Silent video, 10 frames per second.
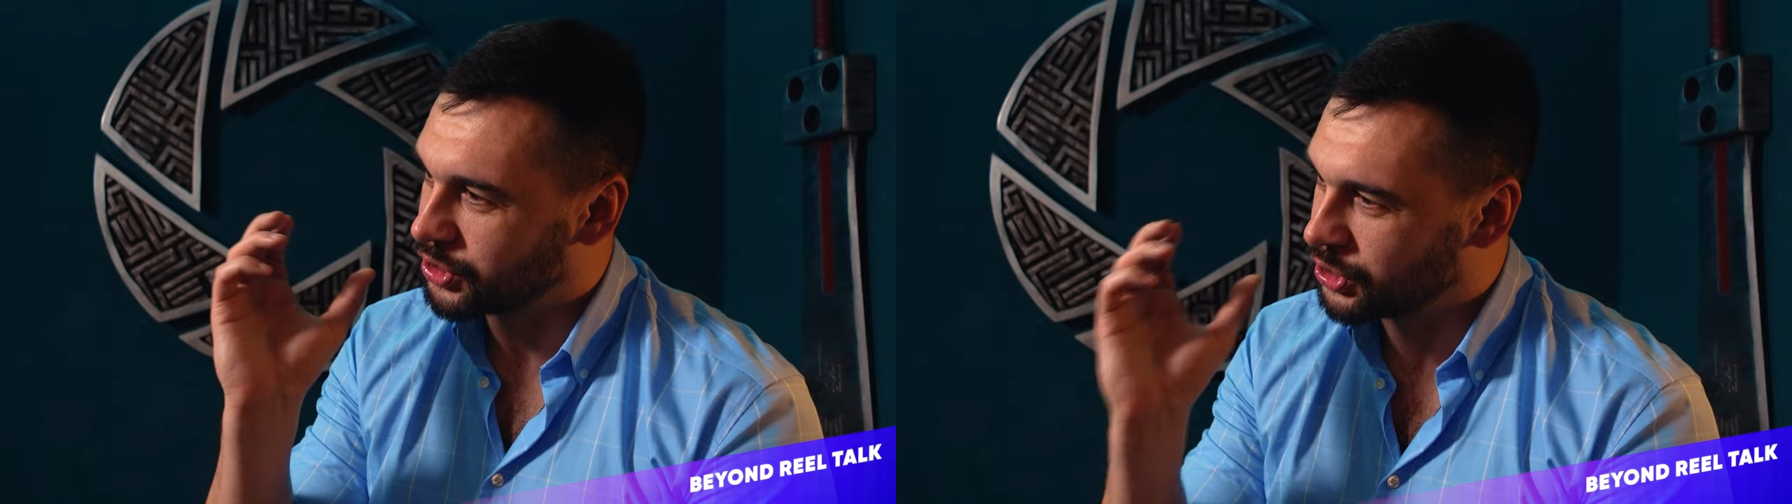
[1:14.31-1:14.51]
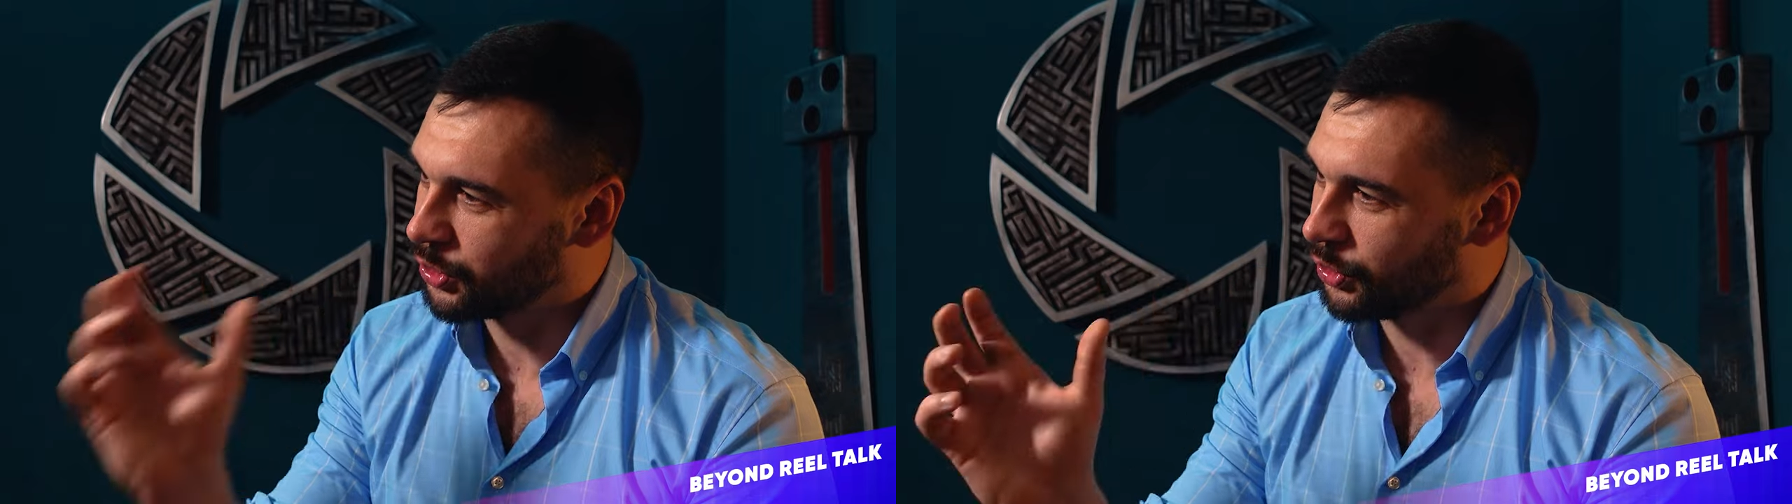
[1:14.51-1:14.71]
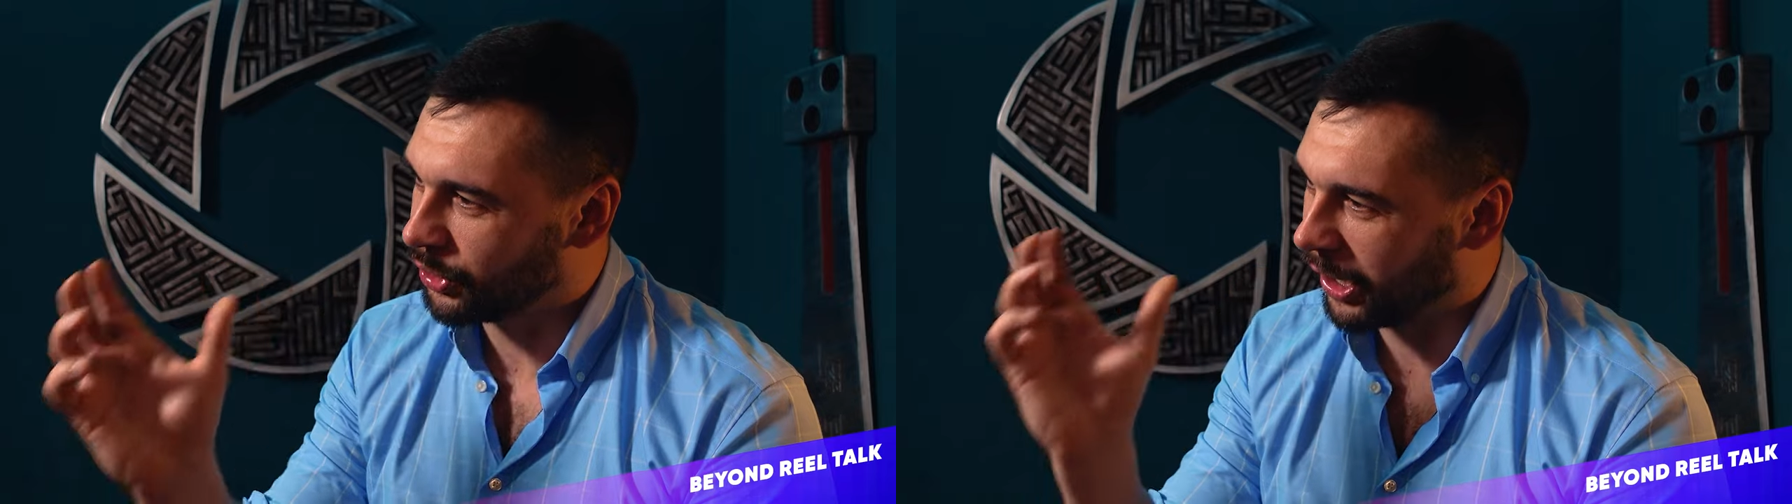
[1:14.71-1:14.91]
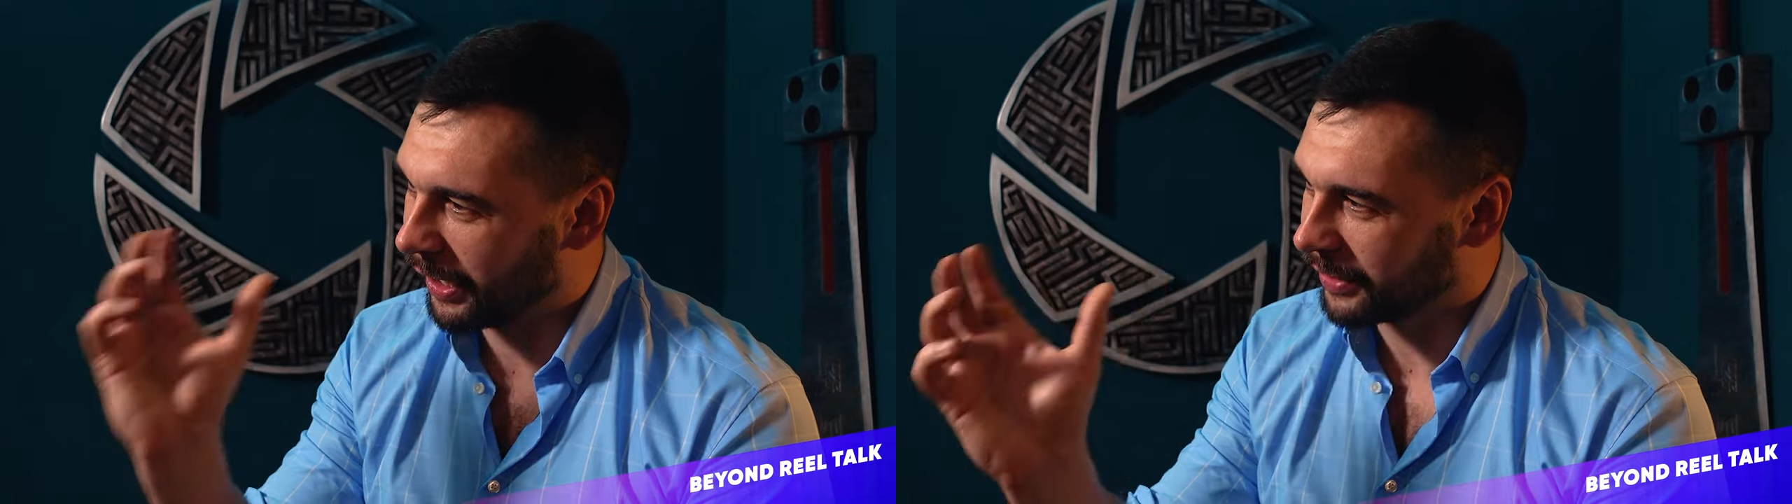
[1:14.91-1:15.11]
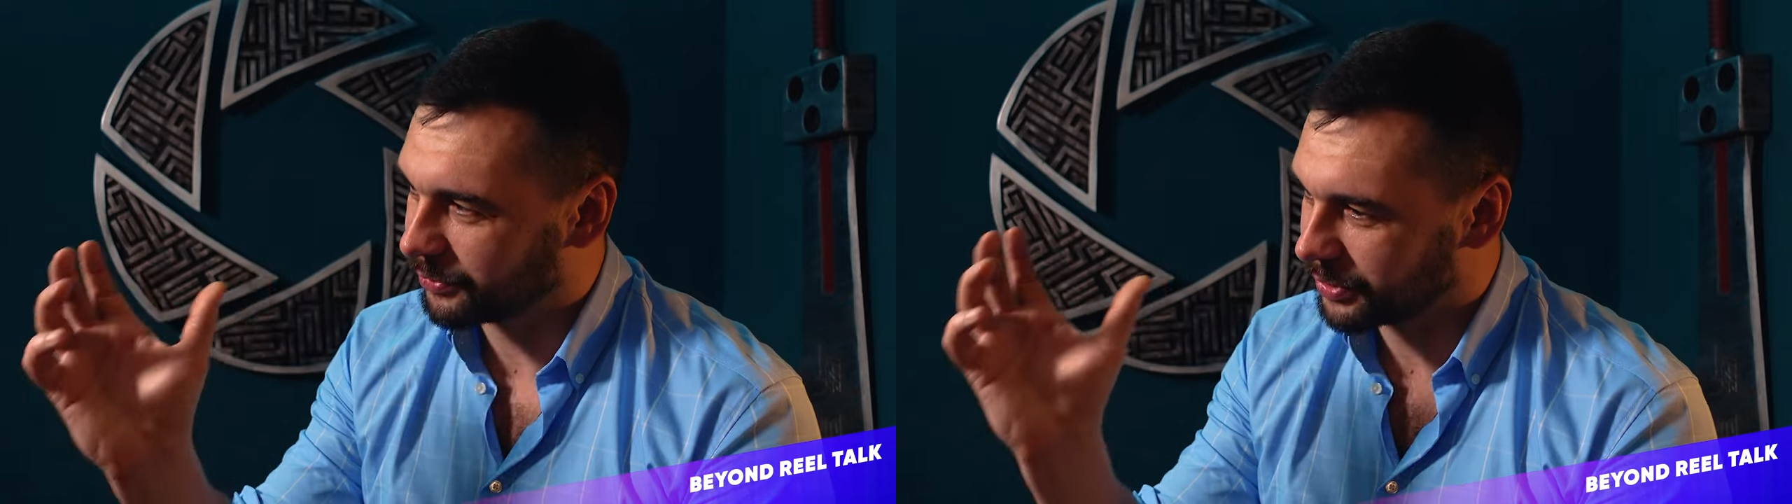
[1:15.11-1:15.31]

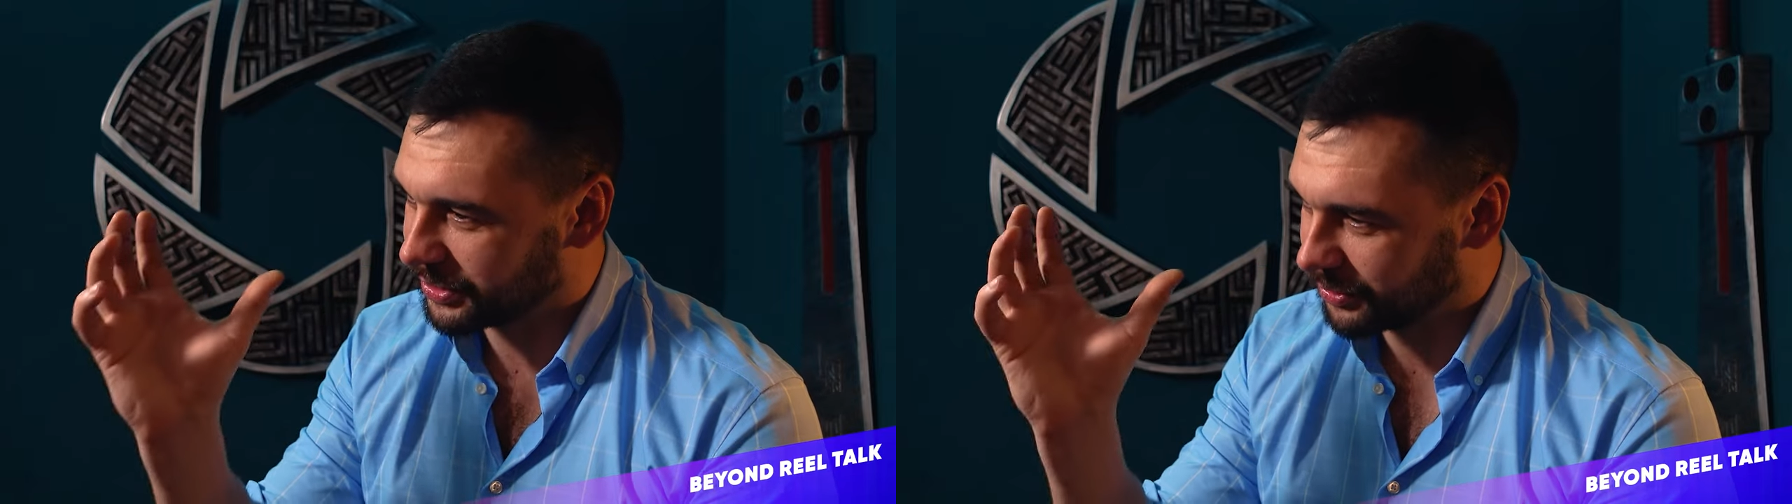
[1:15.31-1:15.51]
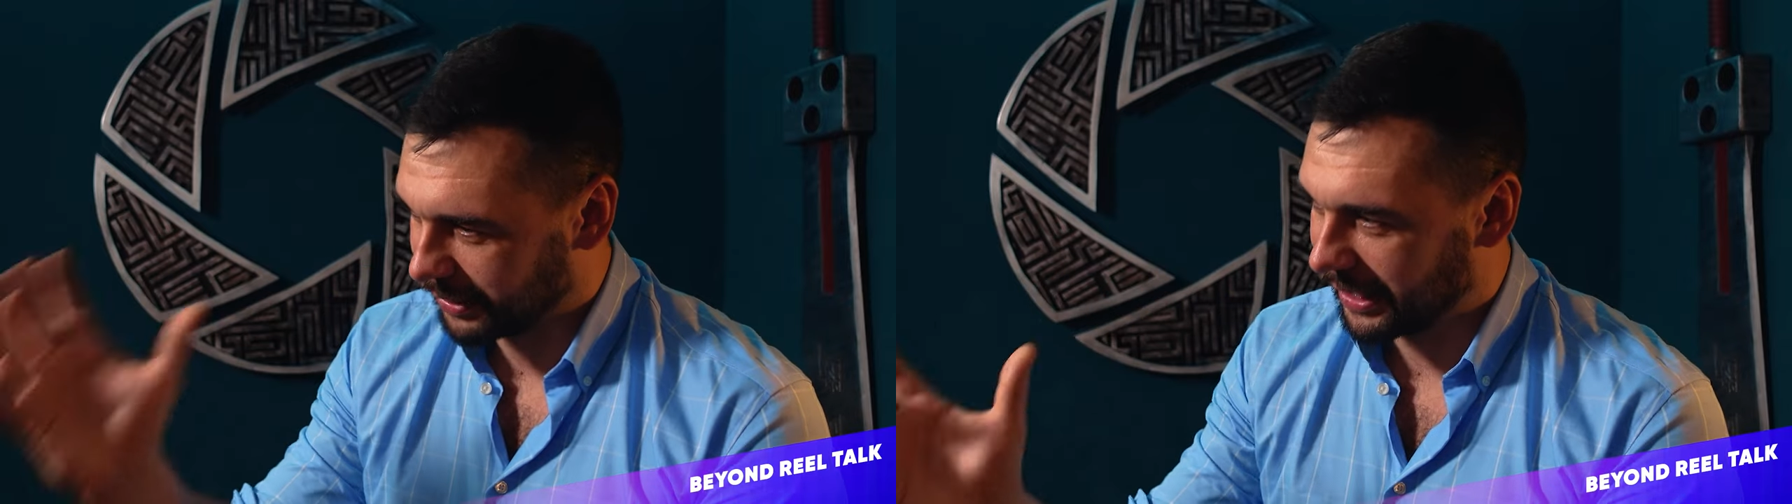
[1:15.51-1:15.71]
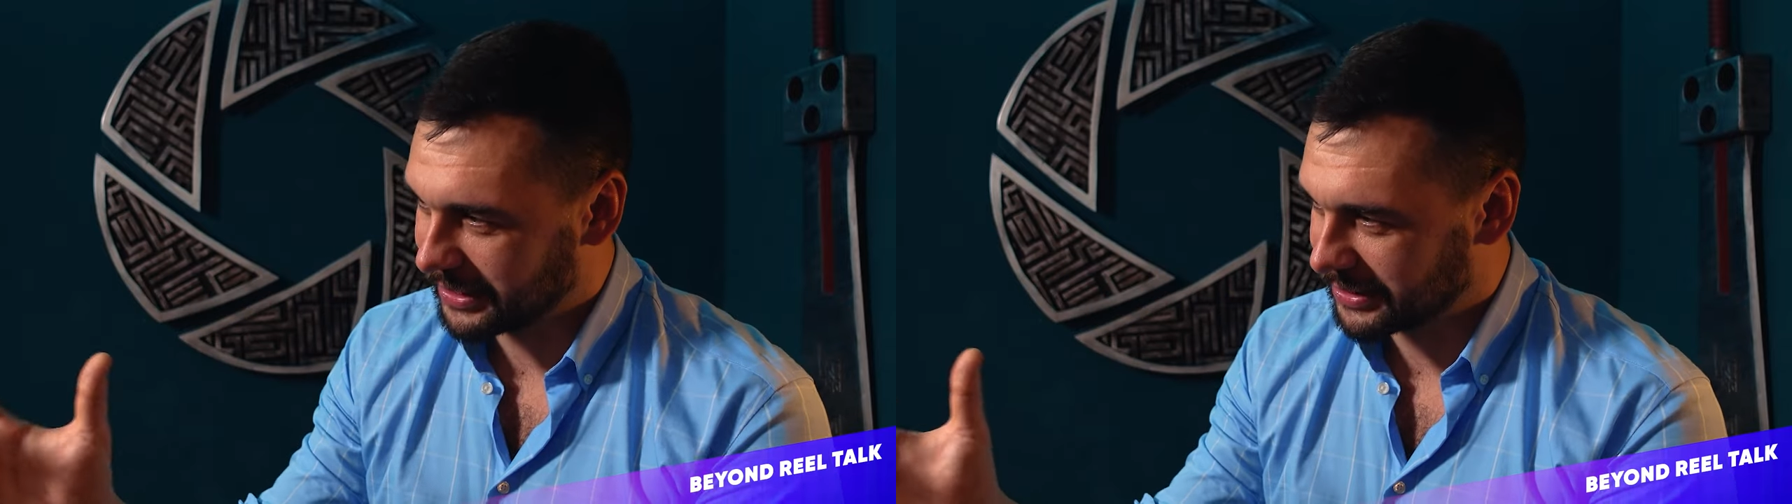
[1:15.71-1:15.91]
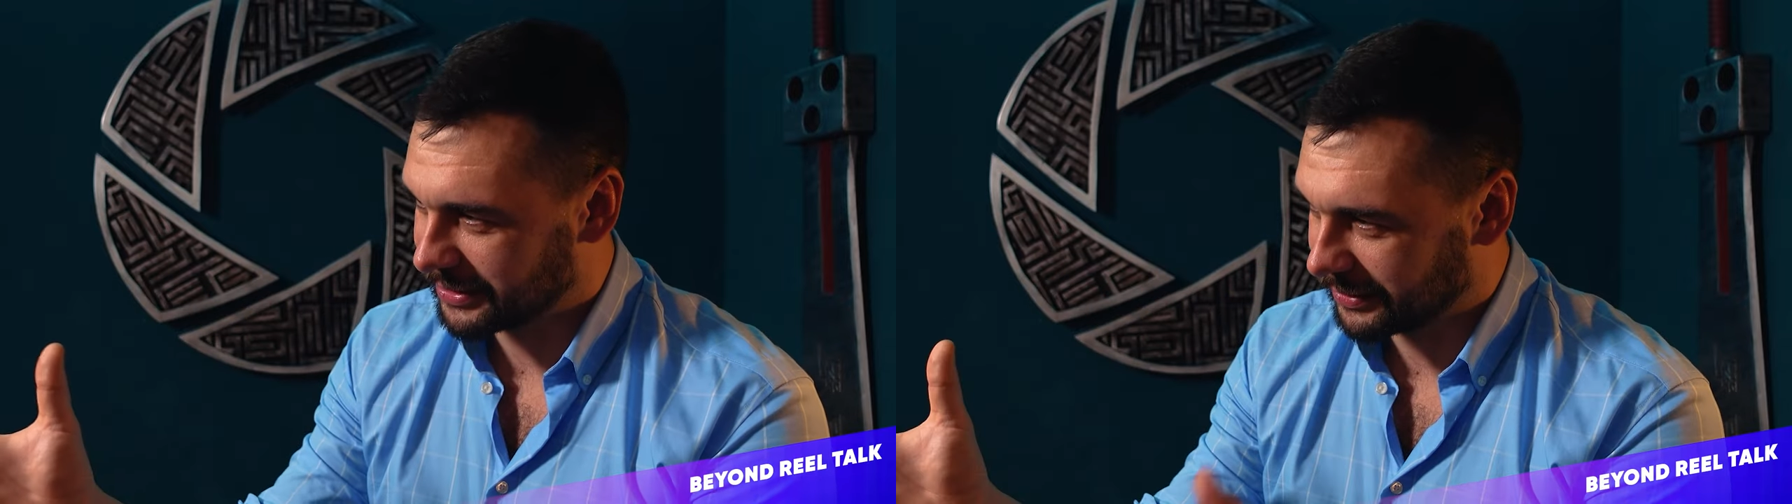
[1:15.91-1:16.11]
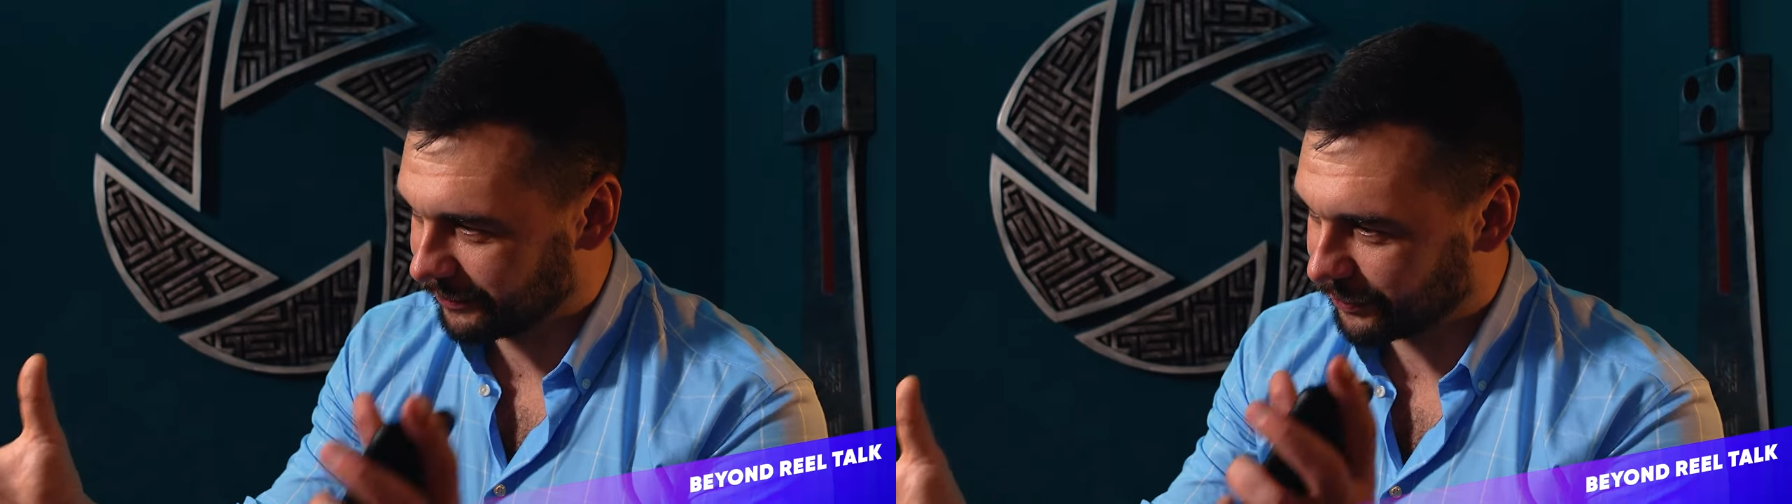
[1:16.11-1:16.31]
200
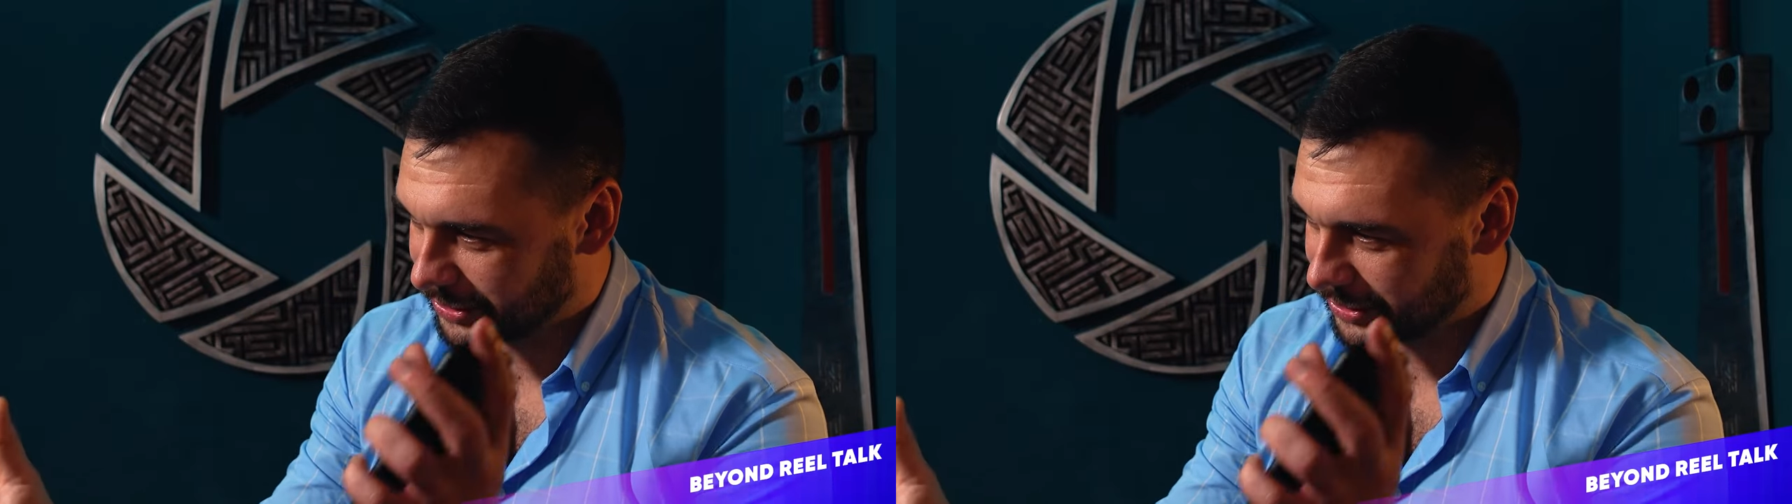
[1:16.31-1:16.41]
grams if you